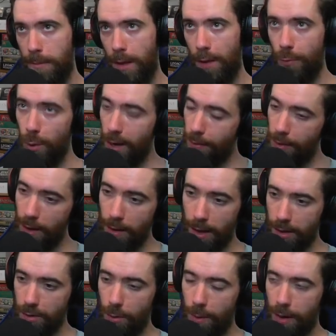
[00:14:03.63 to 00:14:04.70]
If we get the
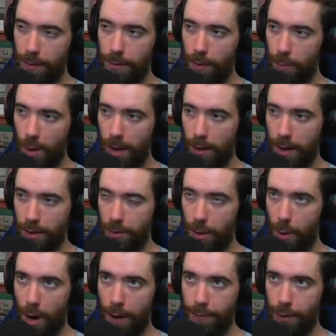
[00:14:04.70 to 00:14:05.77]
Electro, we can still play
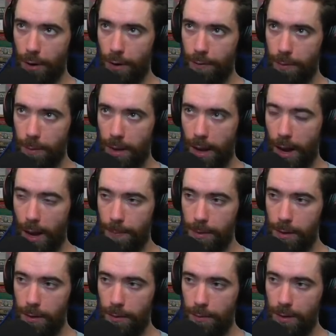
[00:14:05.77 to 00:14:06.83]
Electro off curve and be
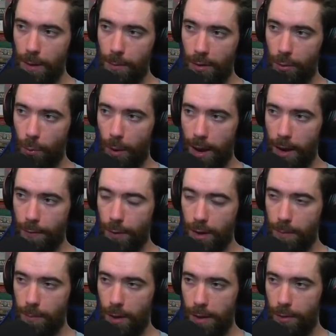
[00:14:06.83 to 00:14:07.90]
happy. Same with Wave. We
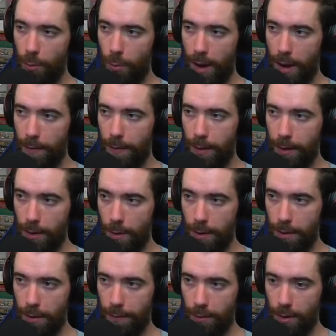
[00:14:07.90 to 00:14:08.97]
could play the Wave and then go
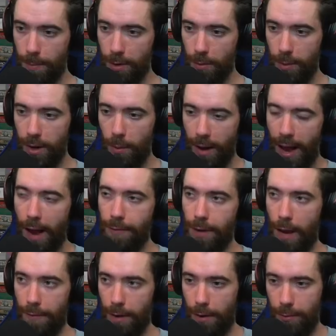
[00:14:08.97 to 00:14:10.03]
into Living Tribunal. We don't have
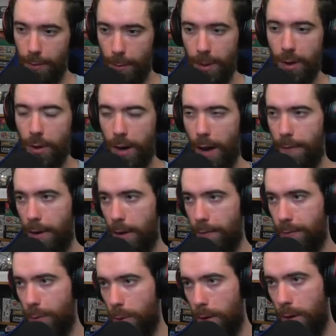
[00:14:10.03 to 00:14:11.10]
to have it on 3. We could have it on
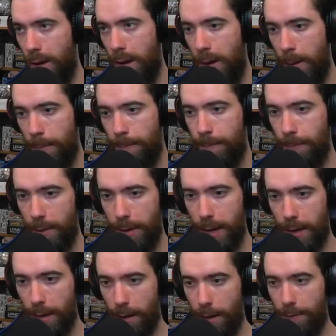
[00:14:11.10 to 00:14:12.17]
4. The
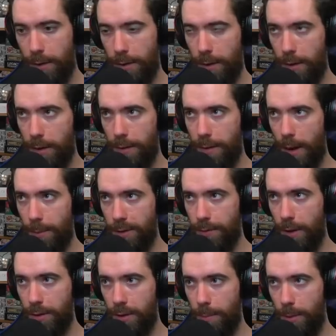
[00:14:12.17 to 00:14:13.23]
deck gives us at least that much
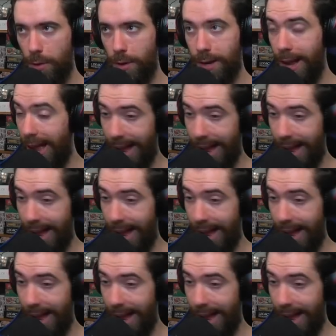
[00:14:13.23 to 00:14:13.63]
flexibility.